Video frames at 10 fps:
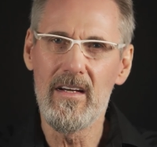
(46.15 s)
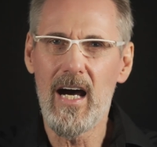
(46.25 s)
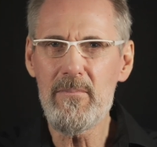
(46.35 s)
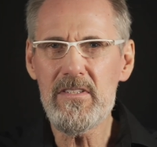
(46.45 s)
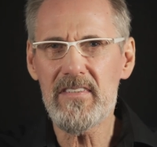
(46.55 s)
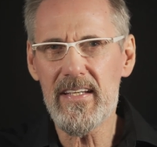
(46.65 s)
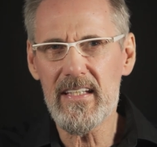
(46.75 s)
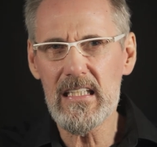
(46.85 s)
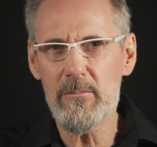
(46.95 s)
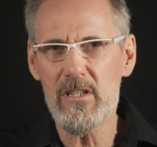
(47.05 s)
I've been
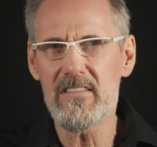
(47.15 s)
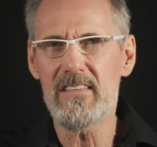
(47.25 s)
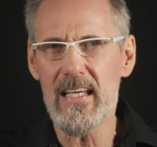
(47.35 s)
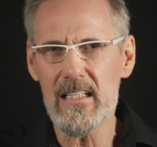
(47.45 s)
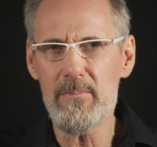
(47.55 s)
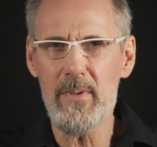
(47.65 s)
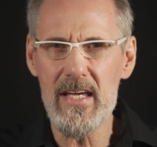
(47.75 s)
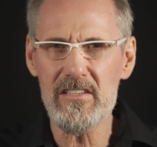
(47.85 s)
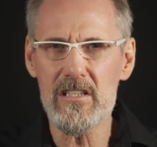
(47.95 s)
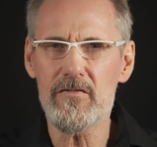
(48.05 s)
taking them on a daily
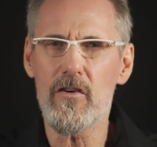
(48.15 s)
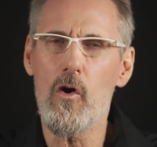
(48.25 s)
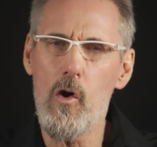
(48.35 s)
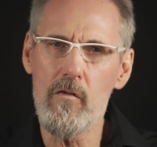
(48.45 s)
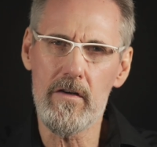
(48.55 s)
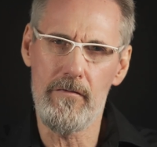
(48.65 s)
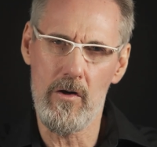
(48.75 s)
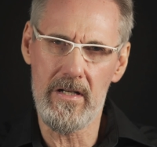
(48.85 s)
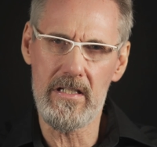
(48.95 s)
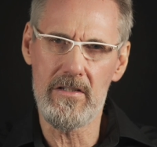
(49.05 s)
basis for over
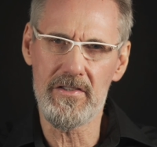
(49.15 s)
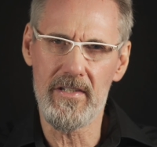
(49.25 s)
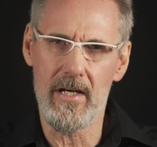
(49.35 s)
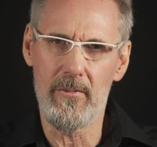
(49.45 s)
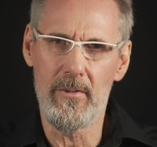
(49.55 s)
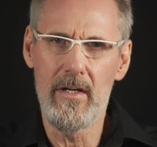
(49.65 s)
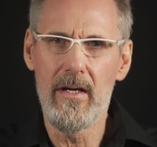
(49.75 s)
40 years now,